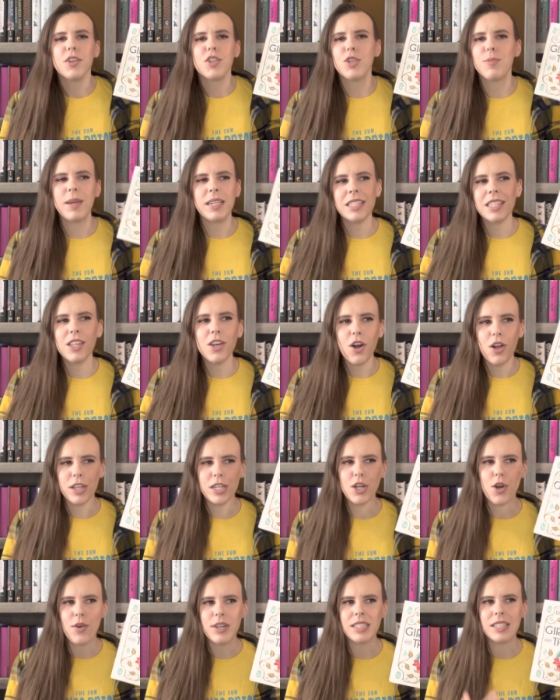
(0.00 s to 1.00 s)
So basically all I
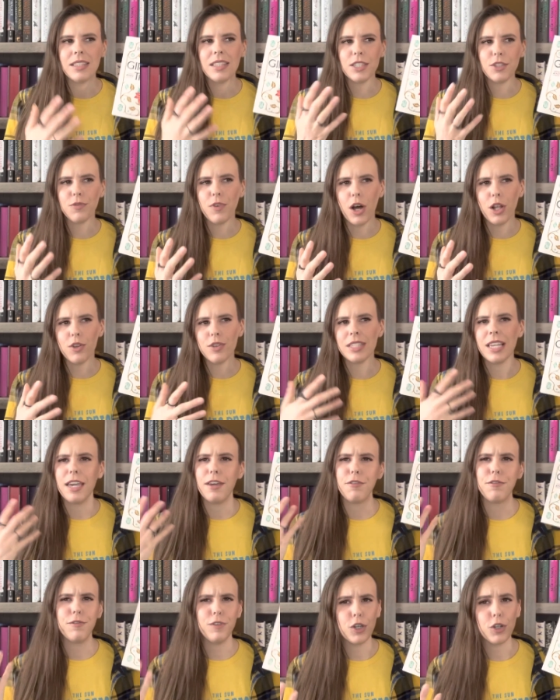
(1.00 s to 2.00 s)
know is that this follows a
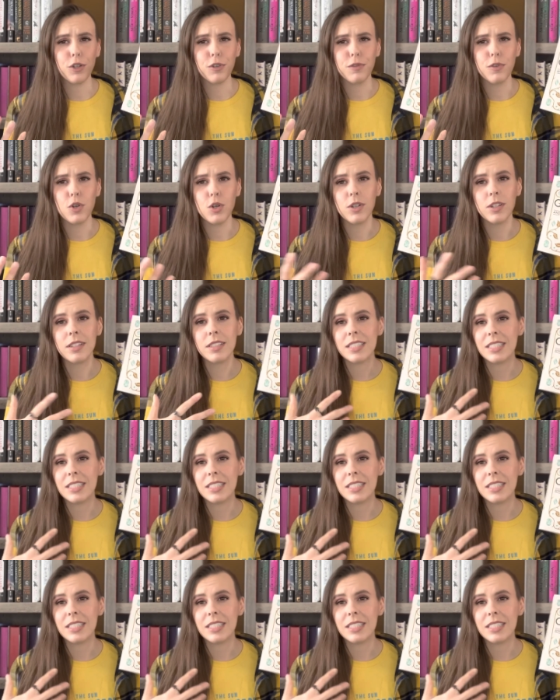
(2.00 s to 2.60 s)
fearful